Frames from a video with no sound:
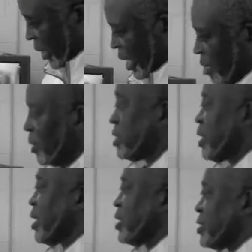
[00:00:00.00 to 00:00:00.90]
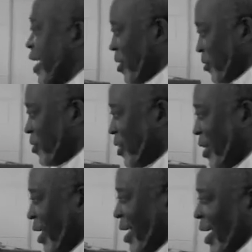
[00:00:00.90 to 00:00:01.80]
Cunningham until his death.
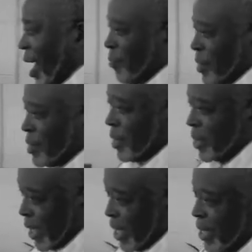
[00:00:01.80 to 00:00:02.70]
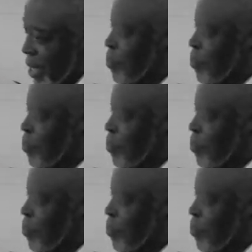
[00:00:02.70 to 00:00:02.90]
I was his aide.